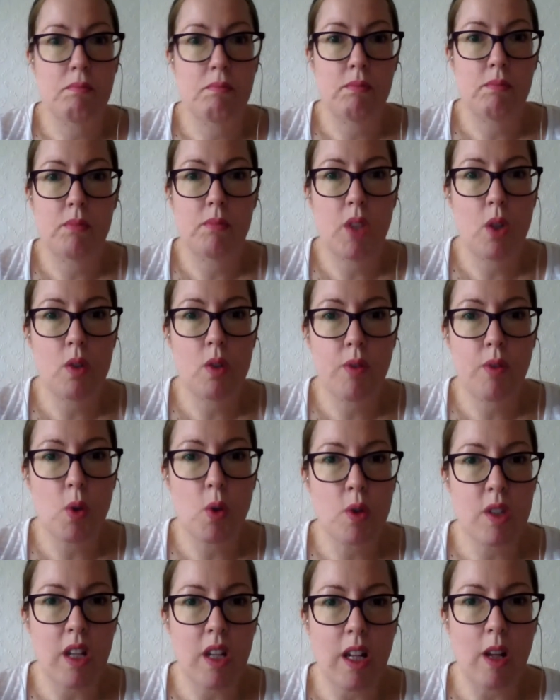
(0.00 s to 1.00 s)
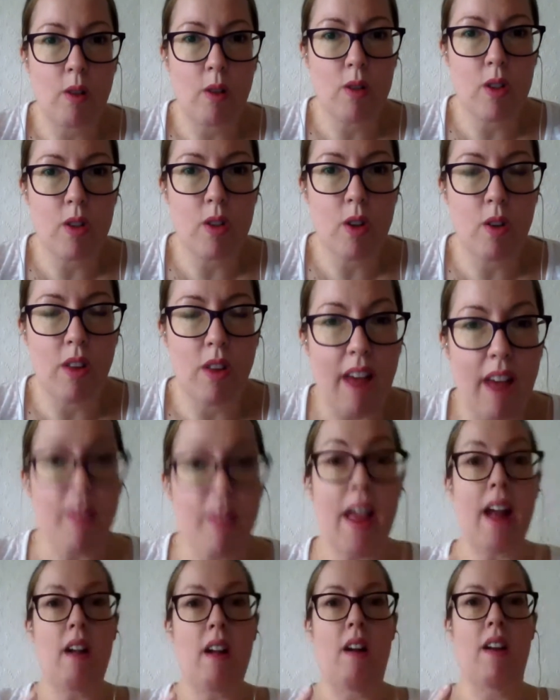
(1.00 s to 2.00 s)
Who's forcing you to do that? And
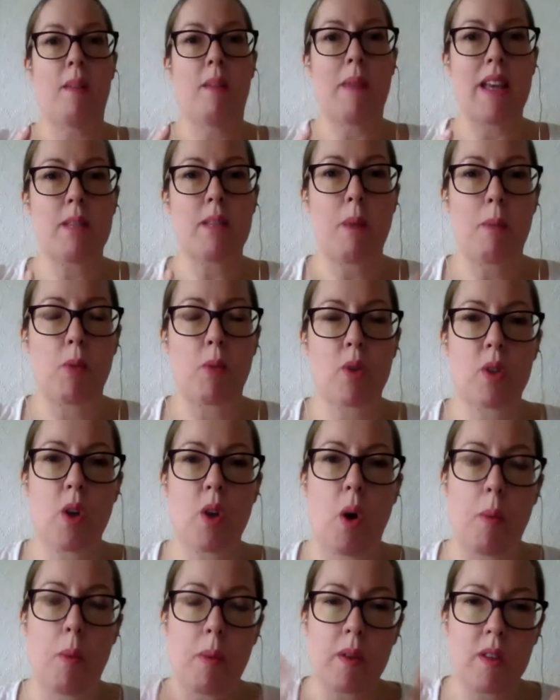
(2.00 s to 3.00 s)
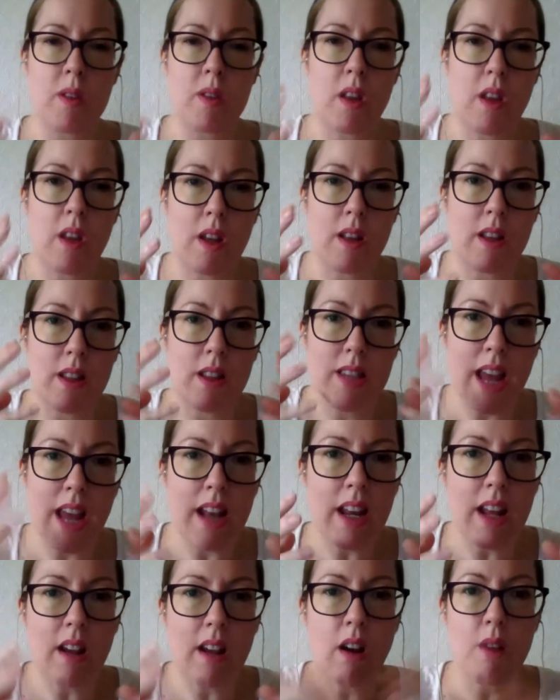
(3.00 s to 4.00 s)
that kind of makes people stop. And so the
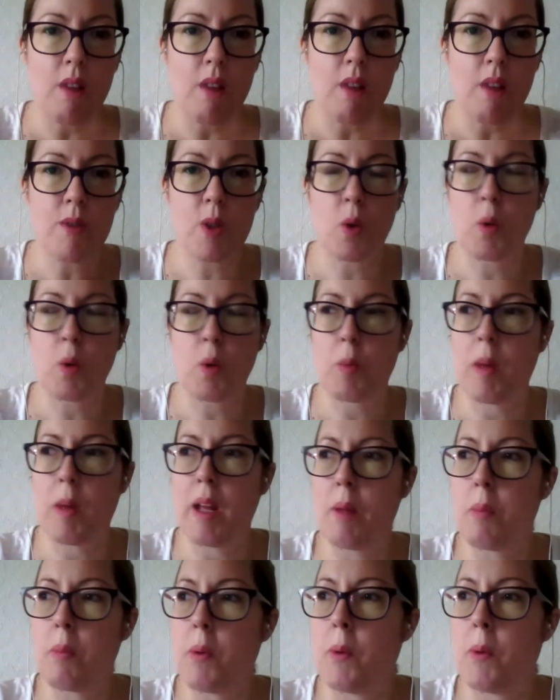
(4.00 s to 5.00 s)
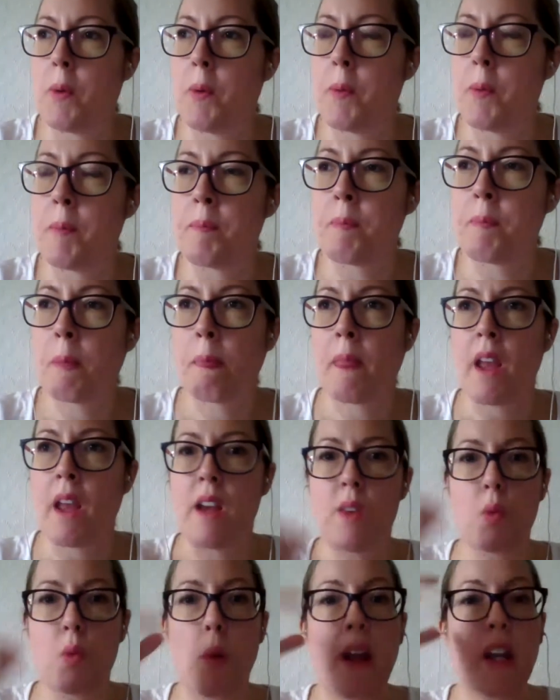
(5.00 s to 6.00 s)
technique I've taught people
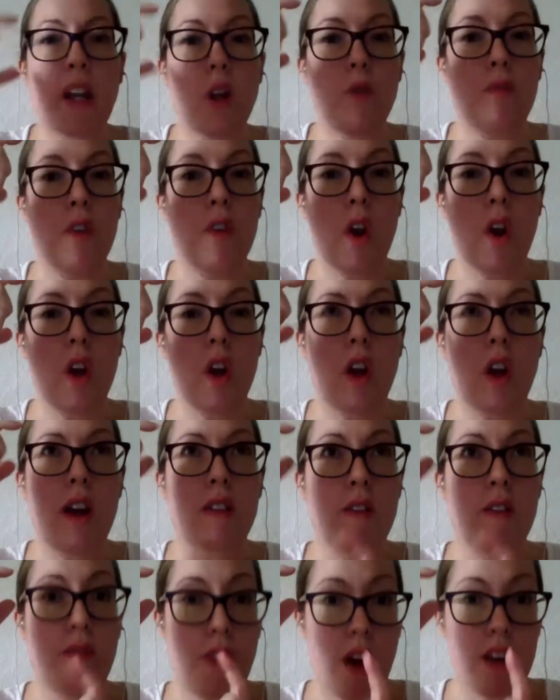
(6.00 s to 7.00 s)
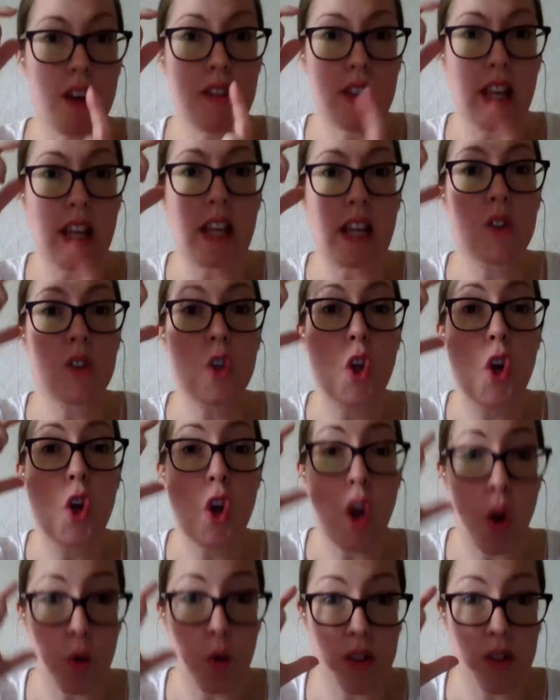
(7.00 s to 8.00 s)
is, the first thing is to
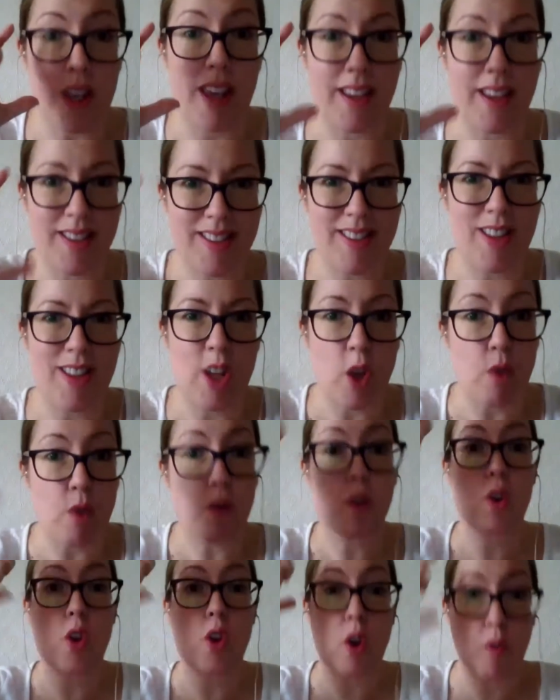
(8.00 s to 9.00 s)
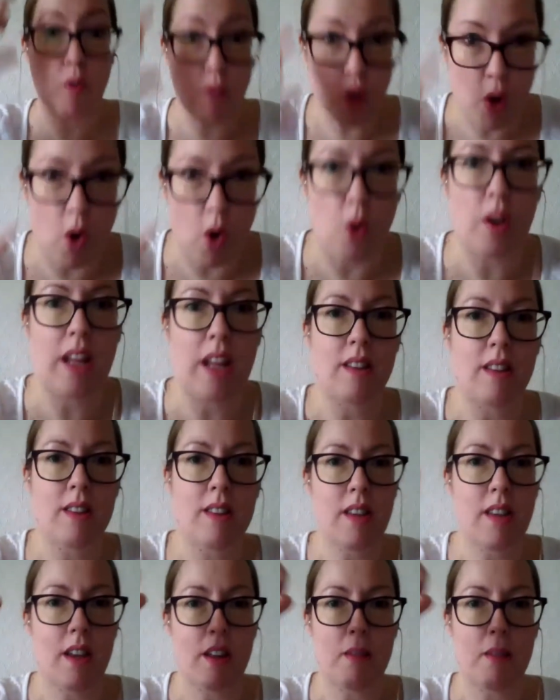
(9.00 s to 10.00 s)
notice that you've gone
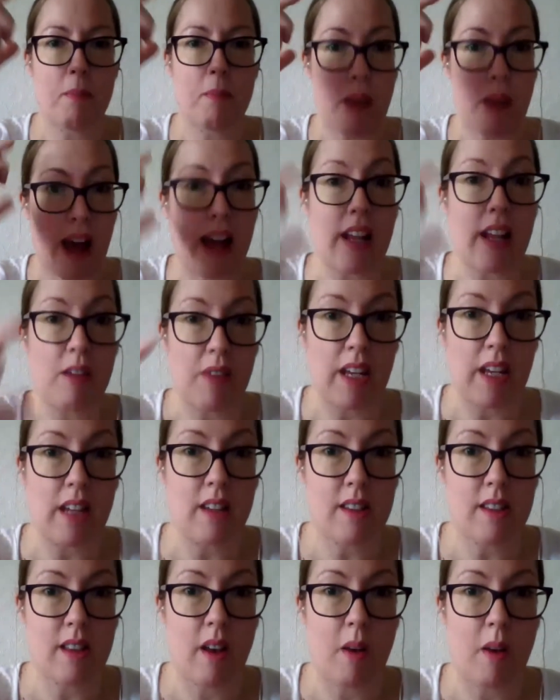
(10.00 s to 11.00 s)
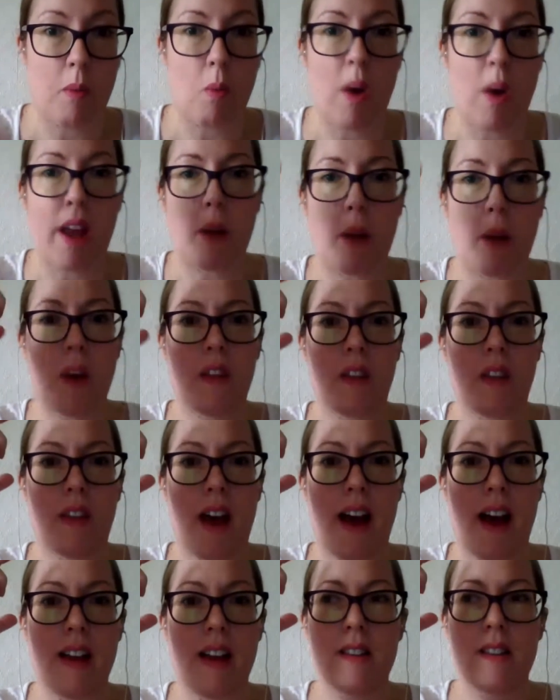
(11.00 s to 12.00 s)
into behaving in a certain way, whether
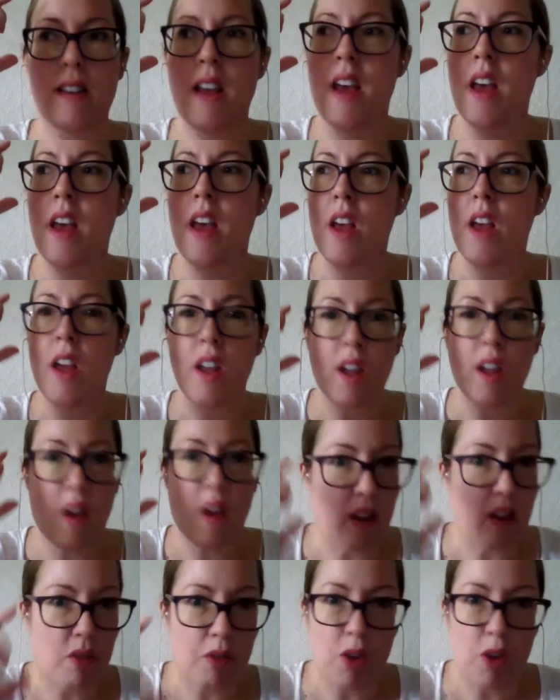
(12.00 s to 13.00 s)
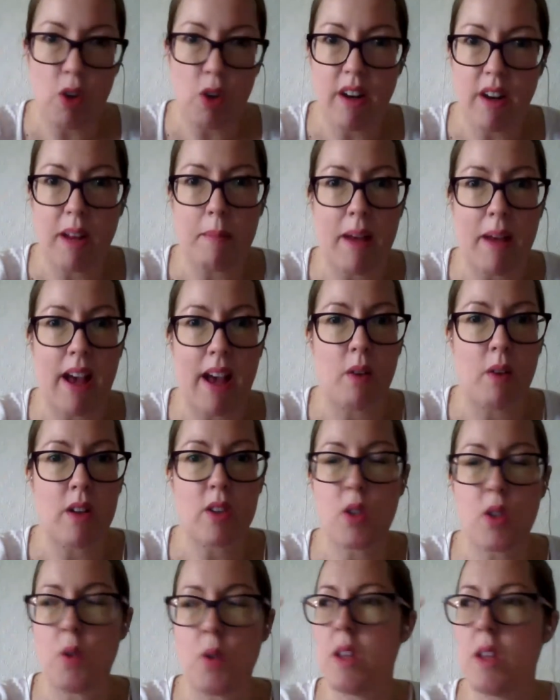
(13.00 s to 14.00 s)
that's going through your email at
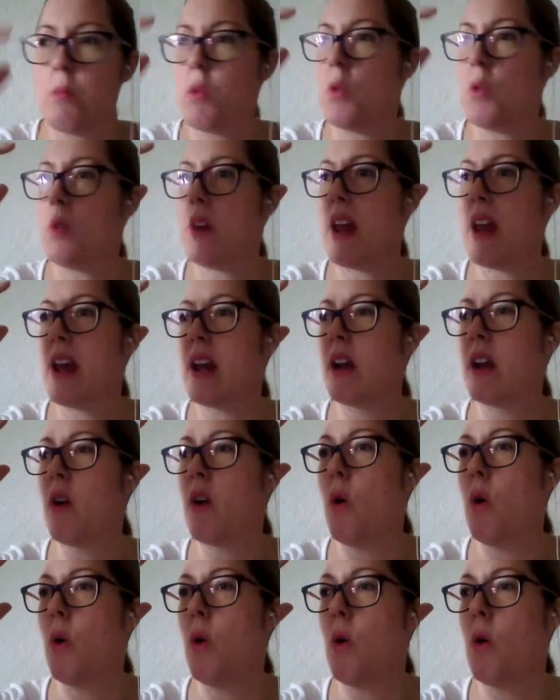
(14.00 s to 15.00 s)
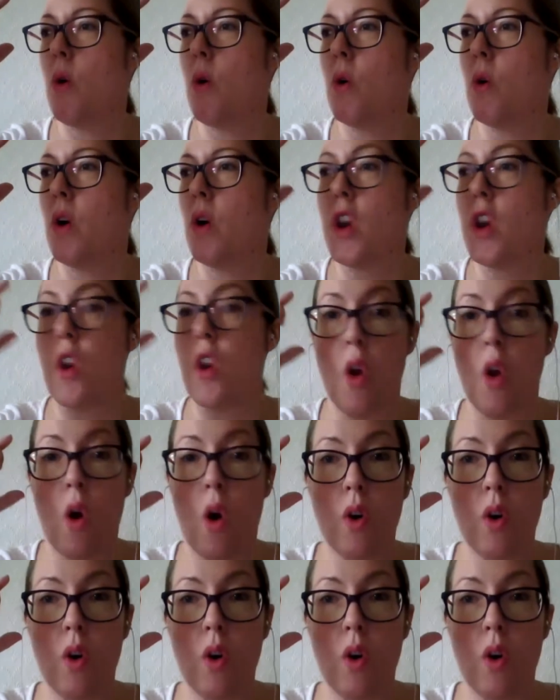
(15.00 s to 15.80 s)
2 a.m, or not